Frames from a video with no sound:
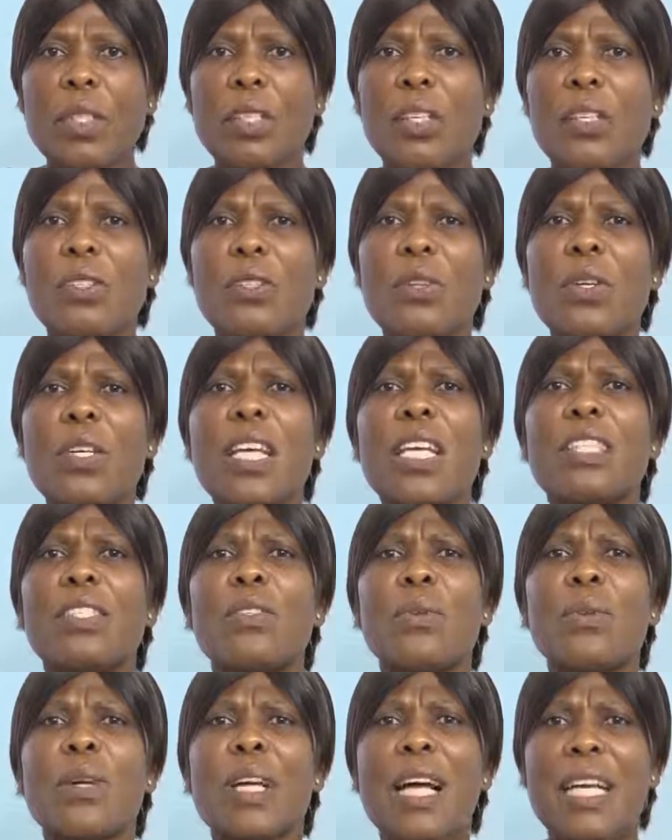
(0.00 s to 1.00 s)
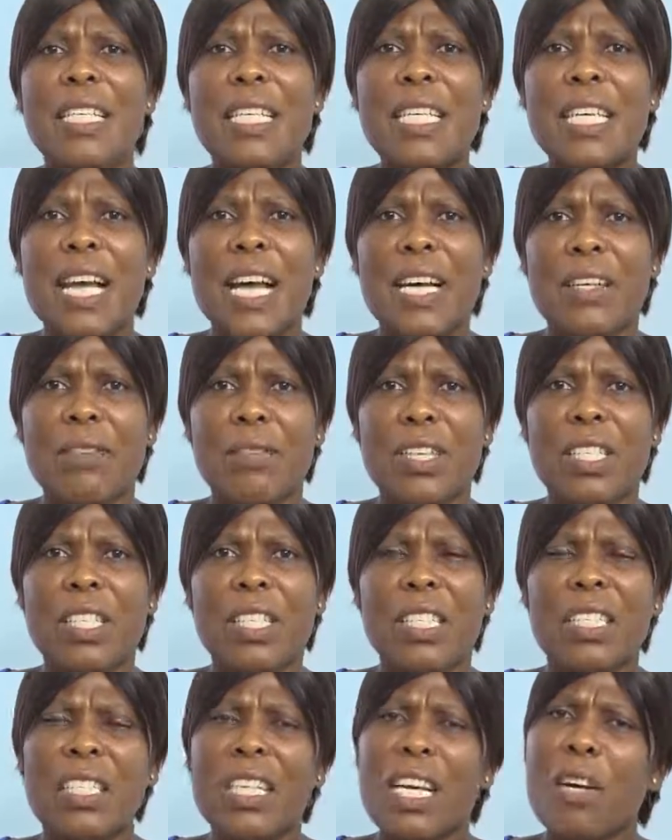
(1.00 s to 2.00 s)
So let's look at
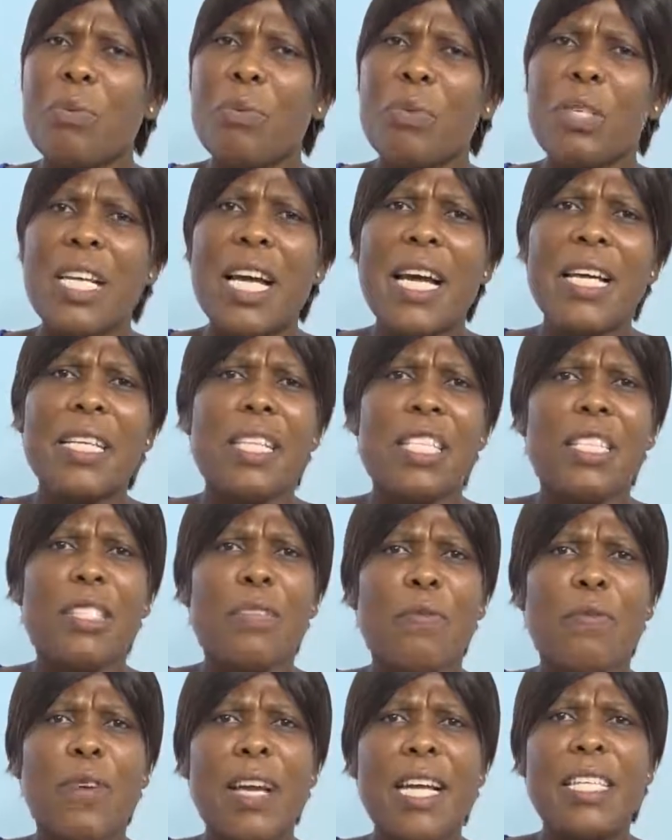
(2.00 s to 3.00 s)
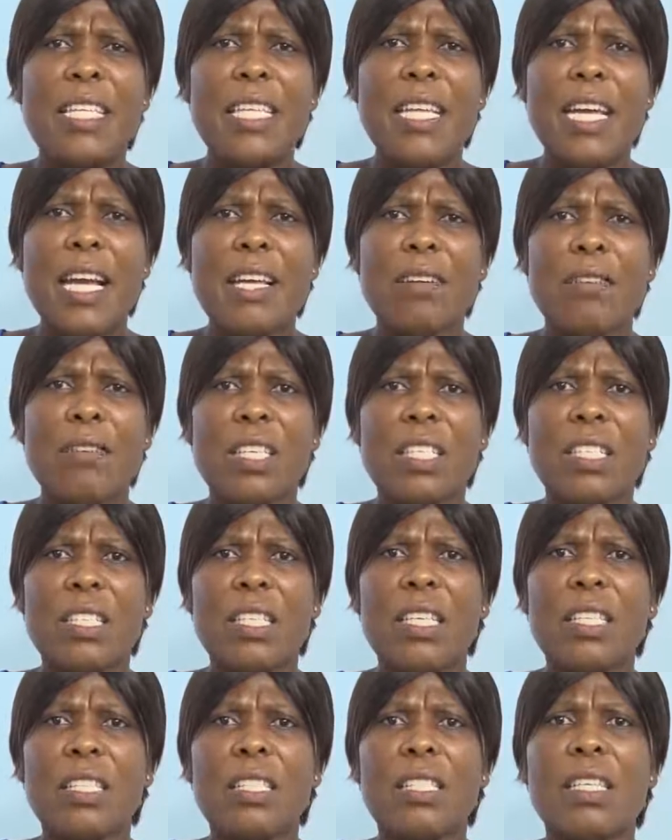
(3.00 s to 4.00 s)
dehydration. How would I identify
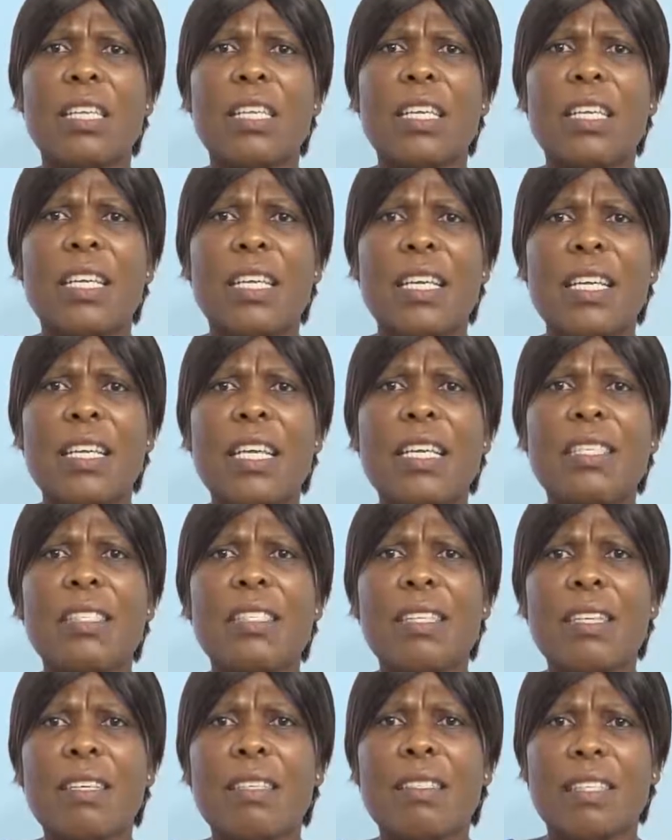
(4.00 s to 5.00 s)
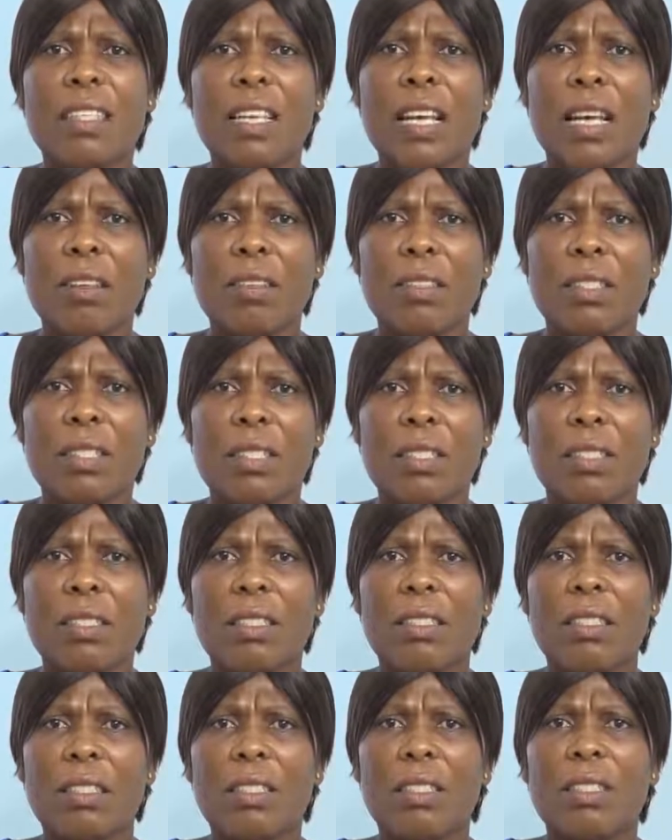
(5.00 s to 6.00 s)
dehydration in a sick child?
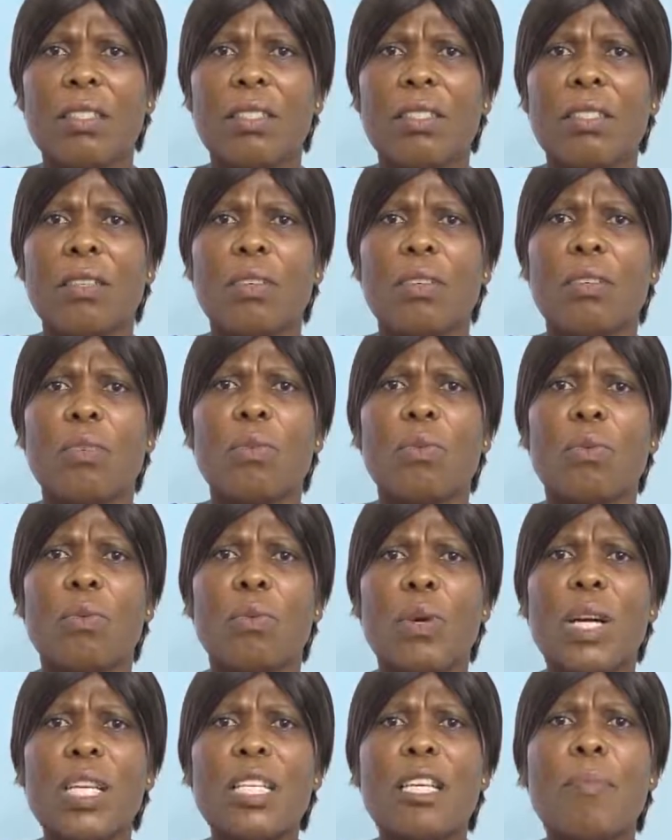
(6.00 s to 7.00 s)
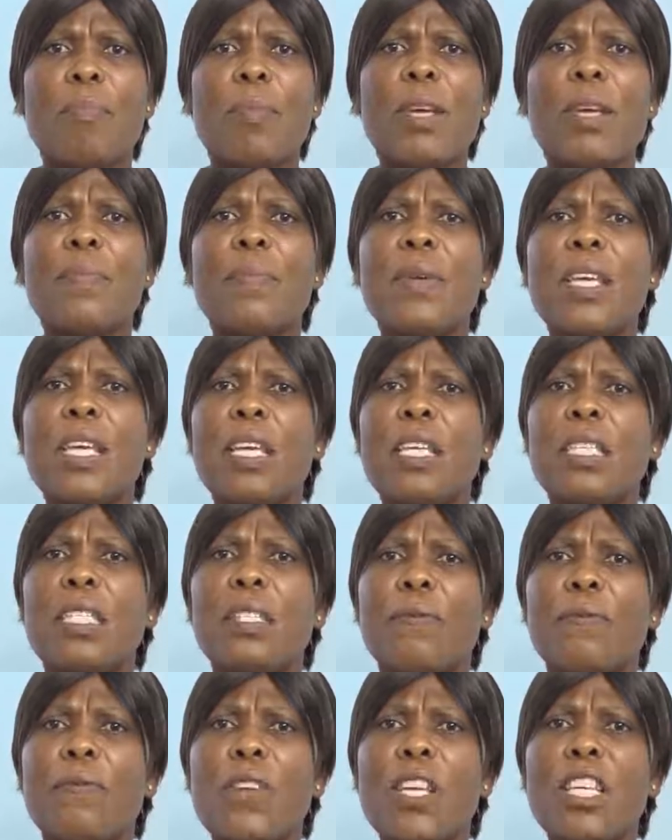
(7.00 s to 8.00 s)
When the baby is
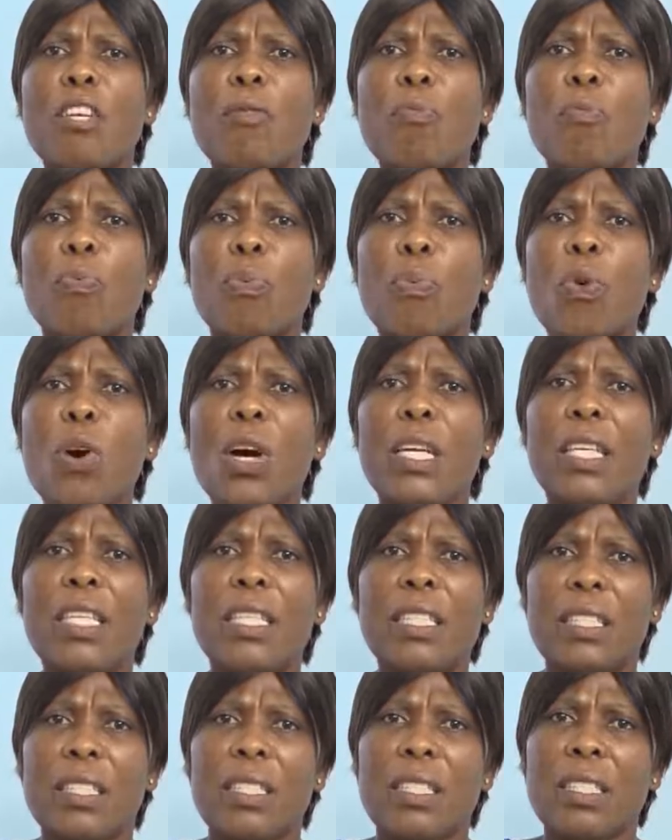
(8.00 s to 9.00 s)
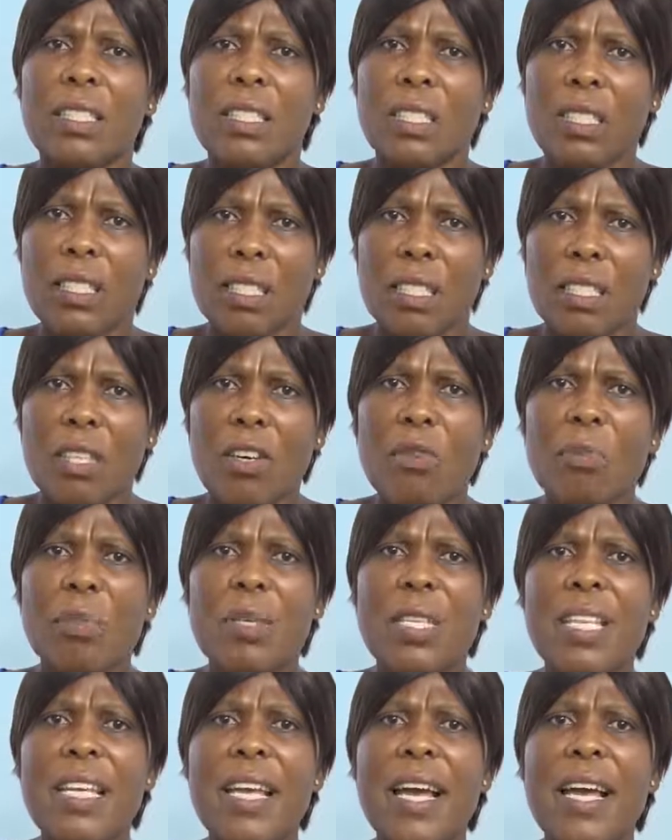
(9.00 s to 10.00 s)
feeding poorly, there will be
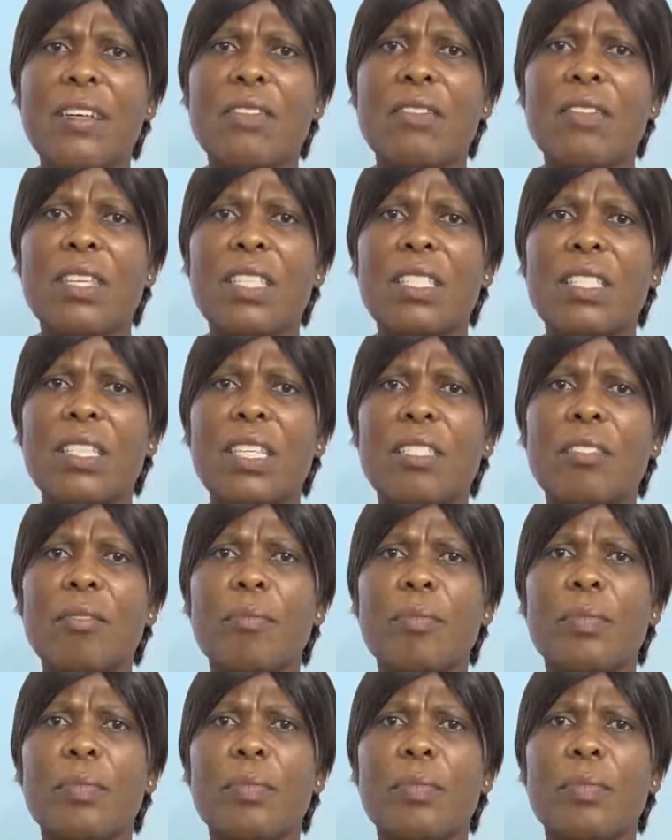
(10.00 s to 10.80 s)
dehydration.